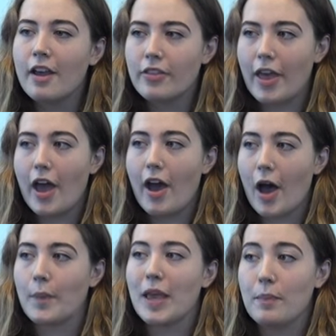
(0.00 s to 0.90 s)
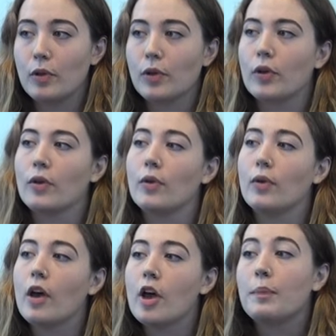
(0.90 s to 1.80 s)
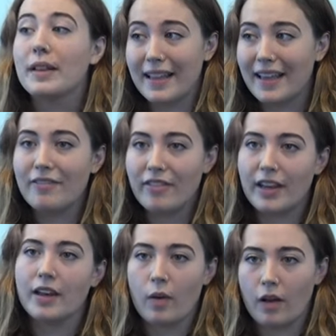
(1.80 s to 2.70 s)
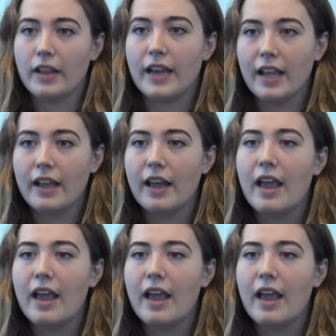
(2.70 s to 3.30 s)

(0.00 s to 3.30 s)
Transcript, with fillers: there are people who believe in equality,